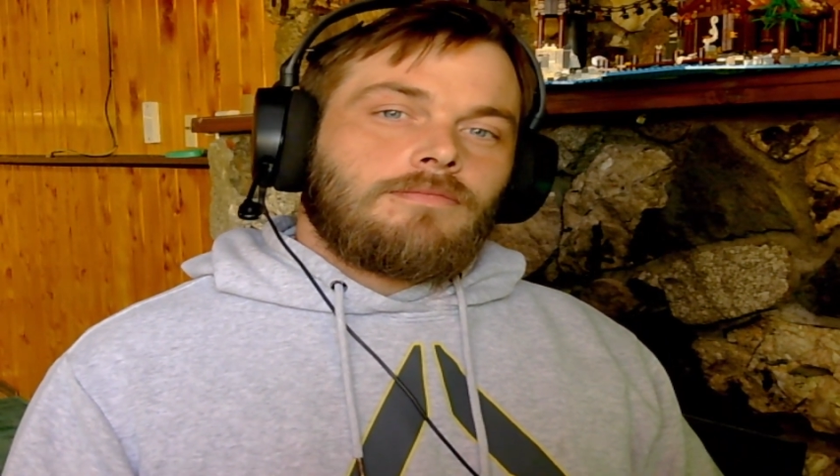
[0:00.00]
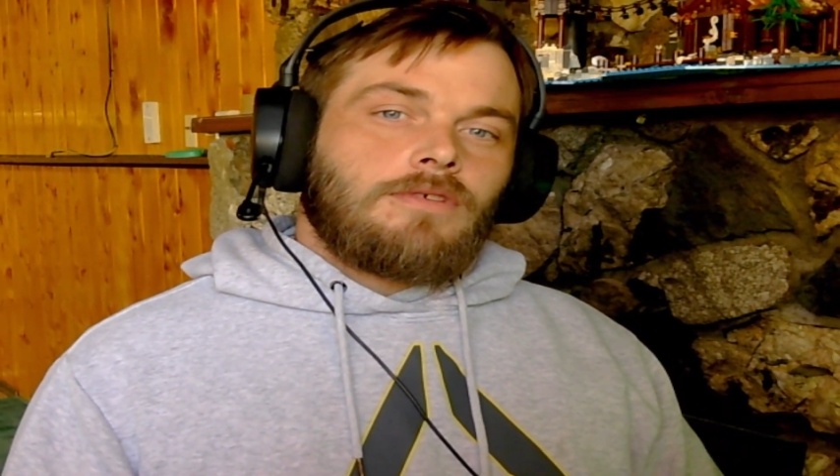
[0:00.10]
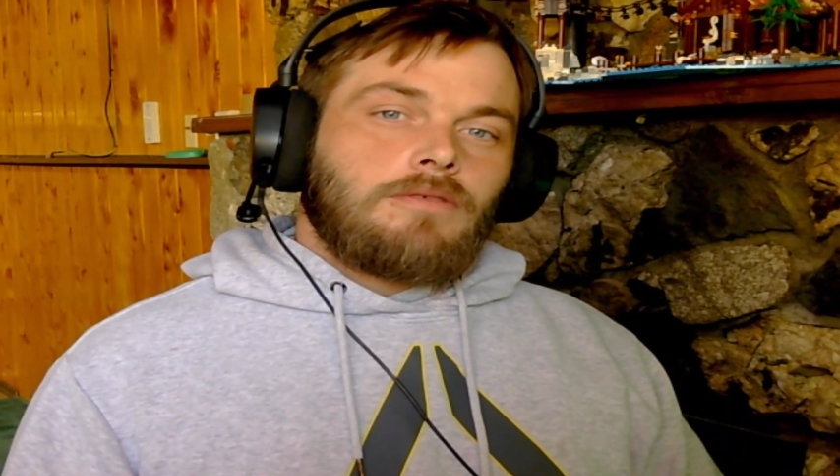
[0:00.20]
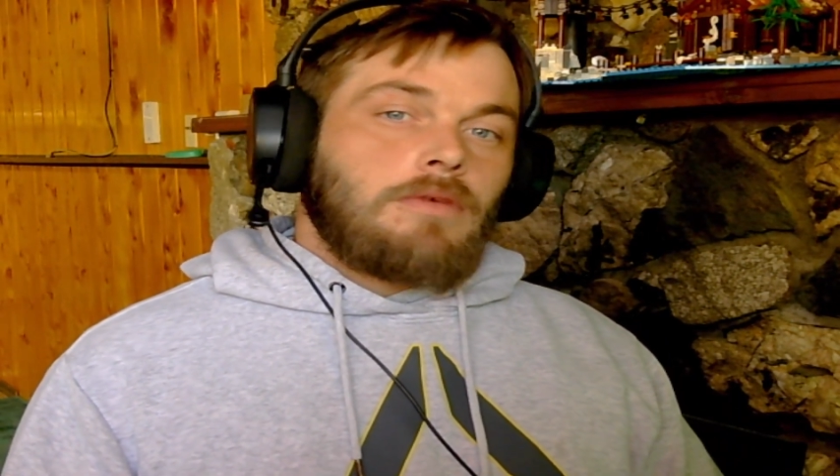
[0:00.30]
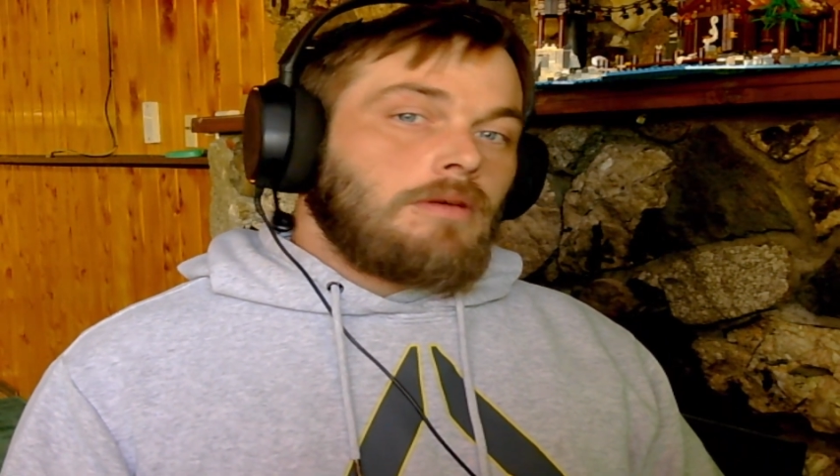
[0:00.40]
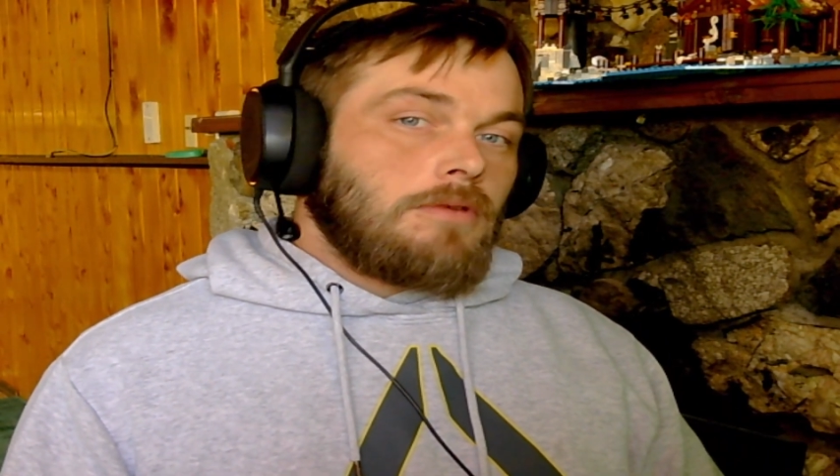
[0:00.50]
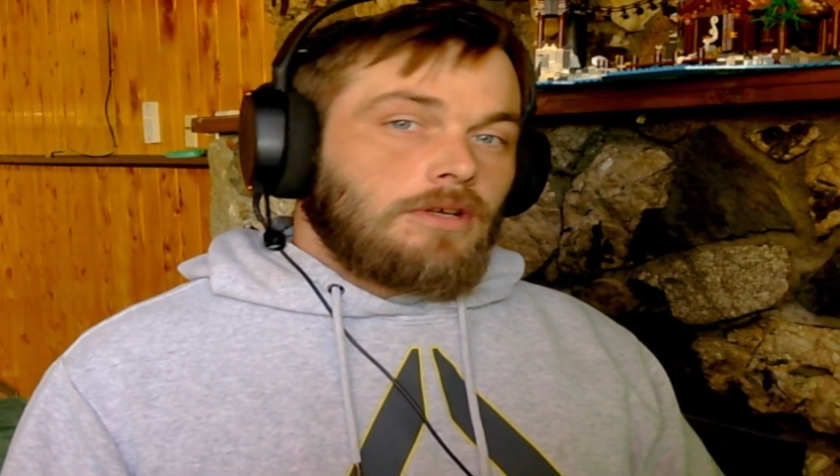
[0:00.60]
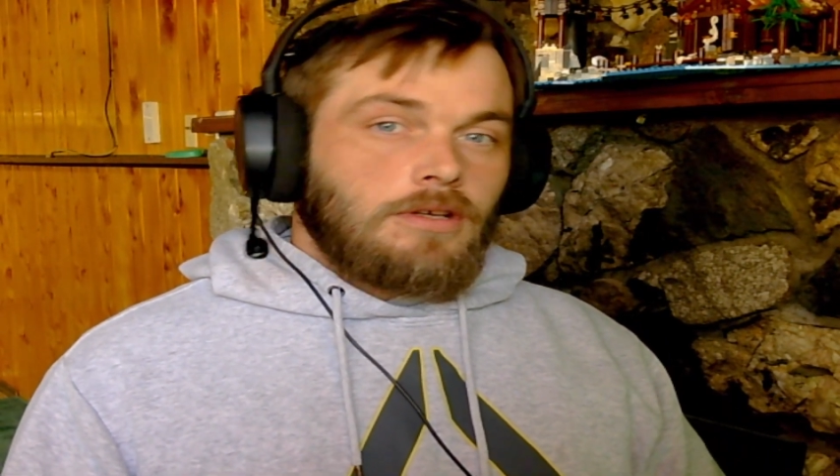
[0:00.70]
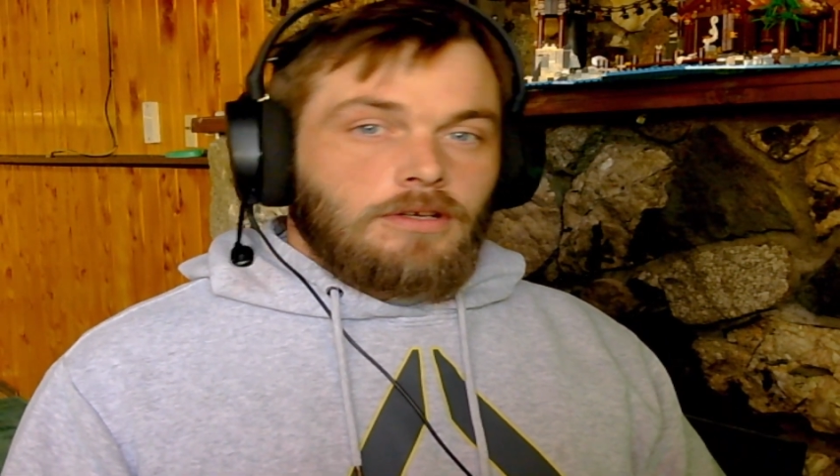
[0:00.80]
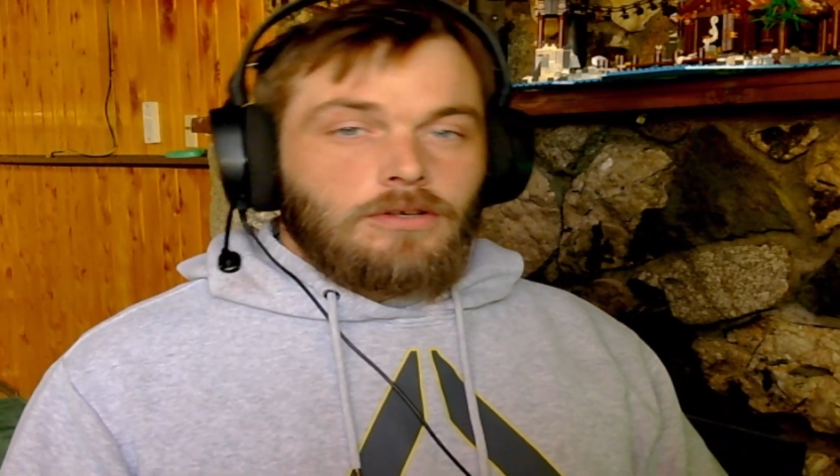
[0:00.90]
and maybe
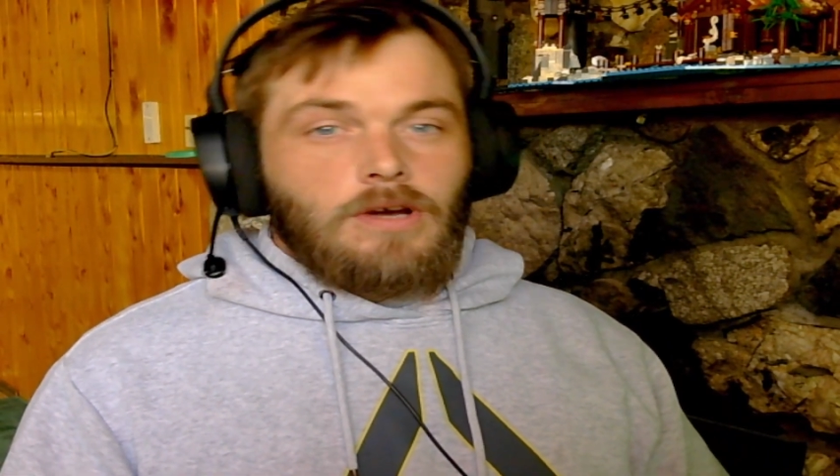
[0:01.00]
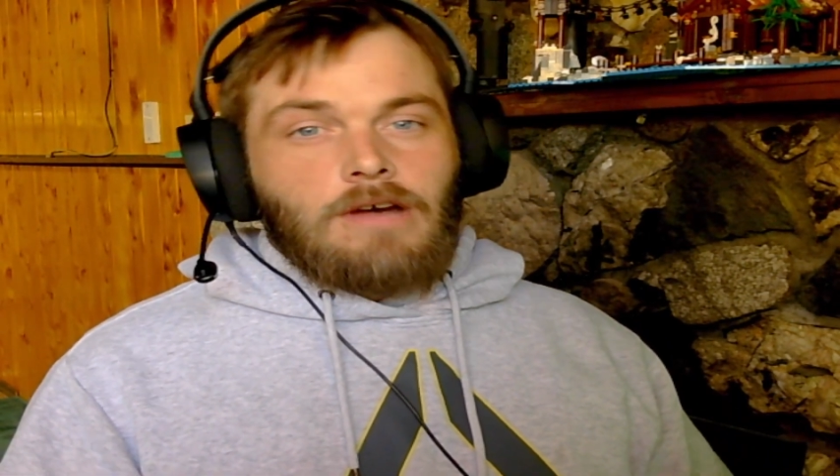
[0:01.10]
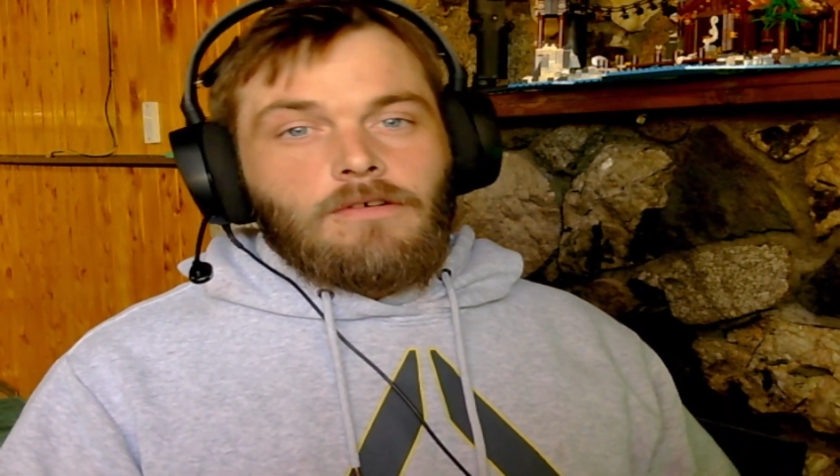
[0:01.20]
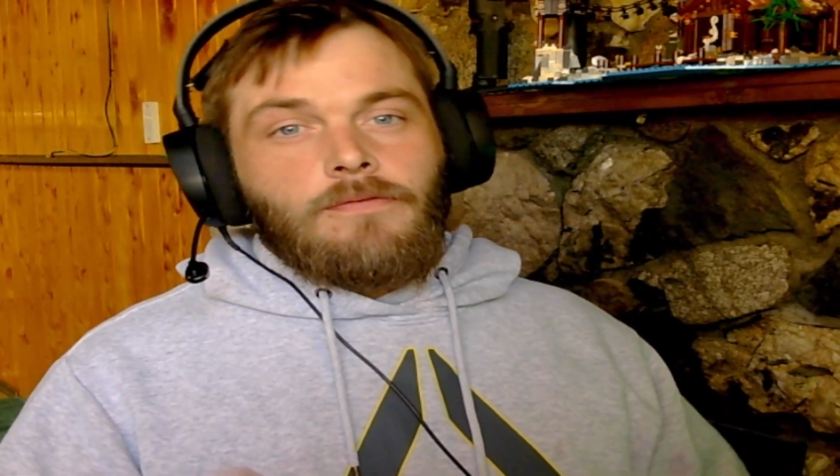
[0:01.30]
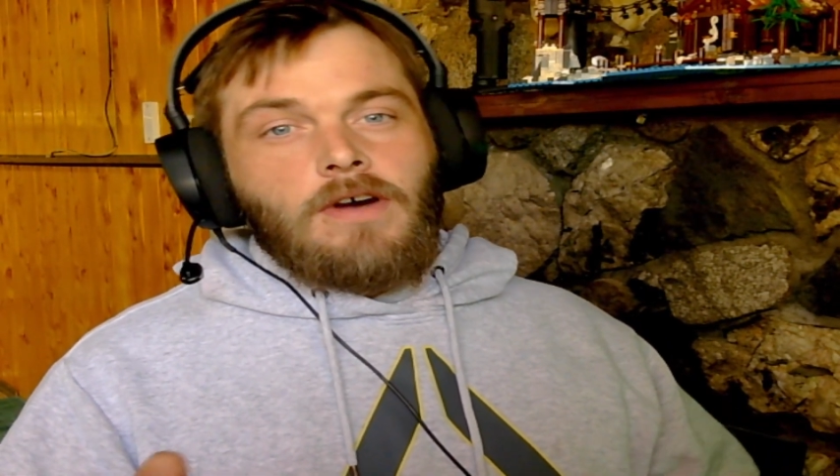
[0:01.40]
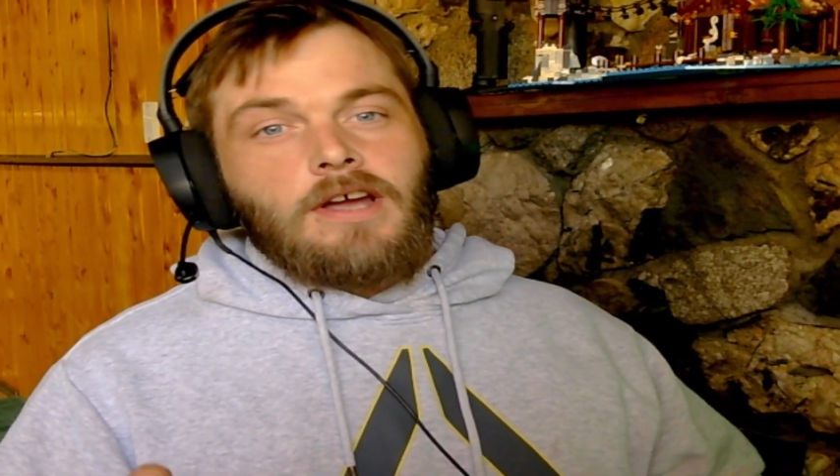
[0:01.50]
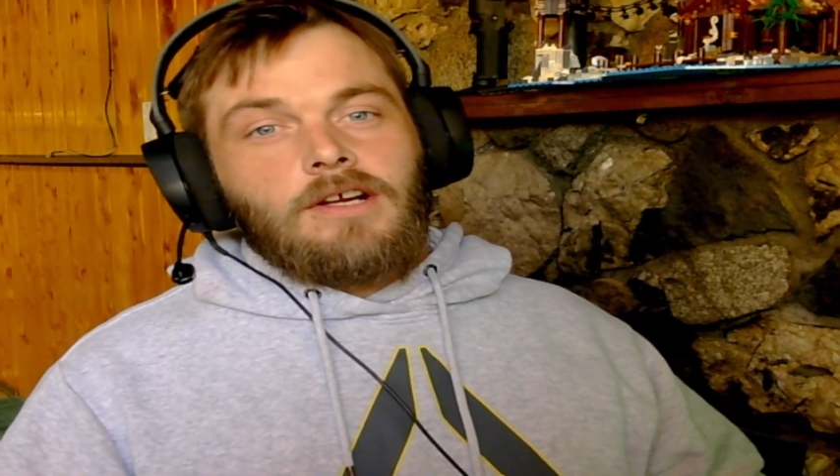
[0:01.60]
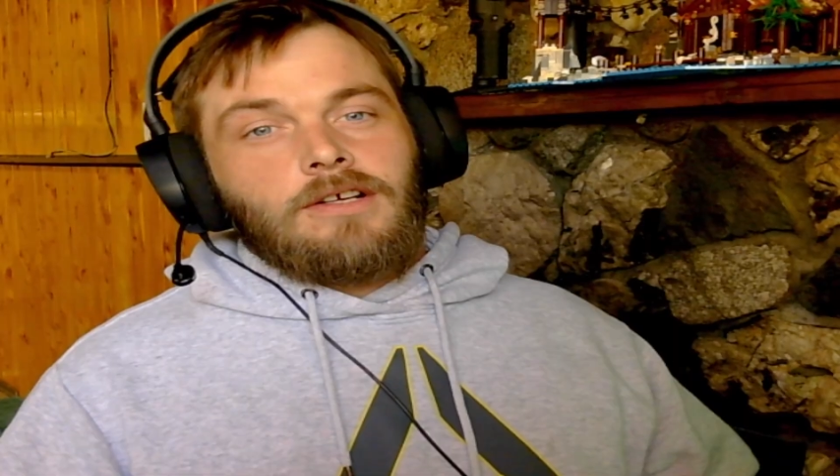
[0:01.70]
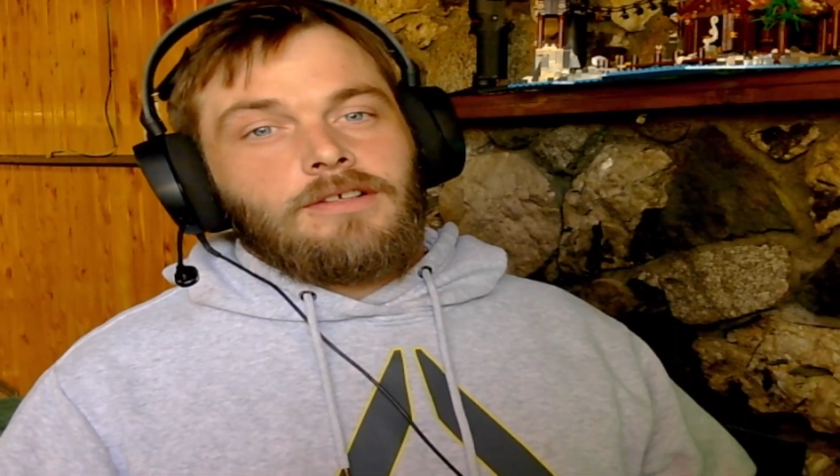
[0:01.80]
go have a fire